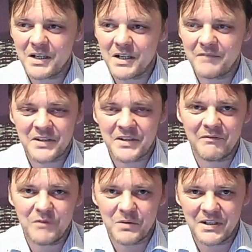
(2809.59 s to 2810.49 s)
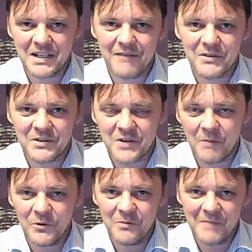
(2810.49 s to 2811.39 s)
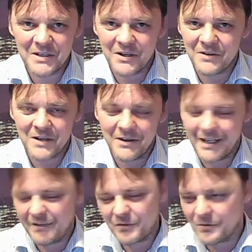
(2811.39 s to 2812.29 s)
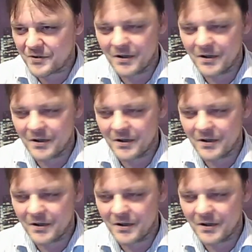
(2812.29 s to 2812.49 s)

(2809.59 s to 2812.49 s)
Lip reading: for 747s and Tomahawk missiles? Are they? Of course not.